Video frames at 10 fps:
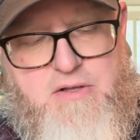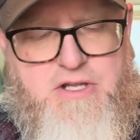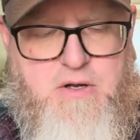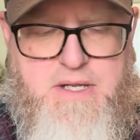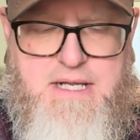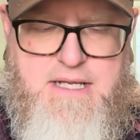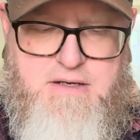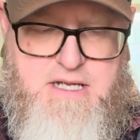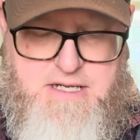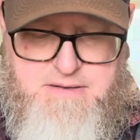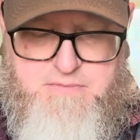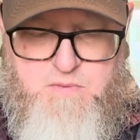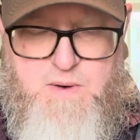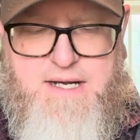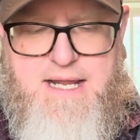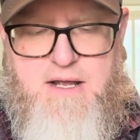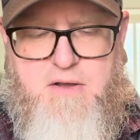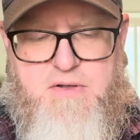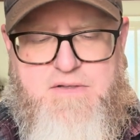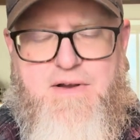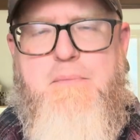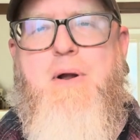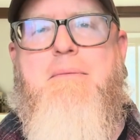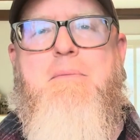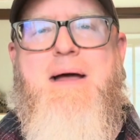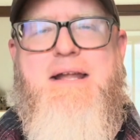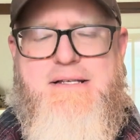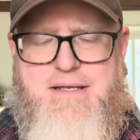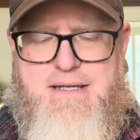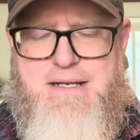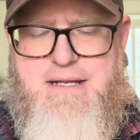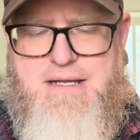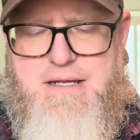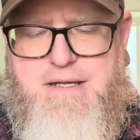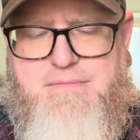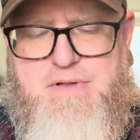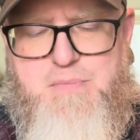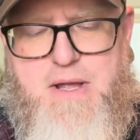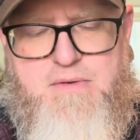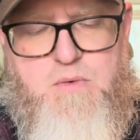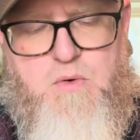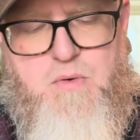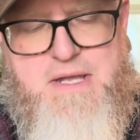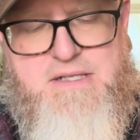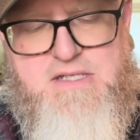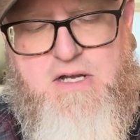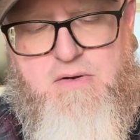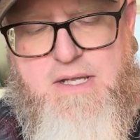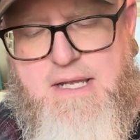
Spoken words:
know it, and right now it's very problematic, and it probably will remain so.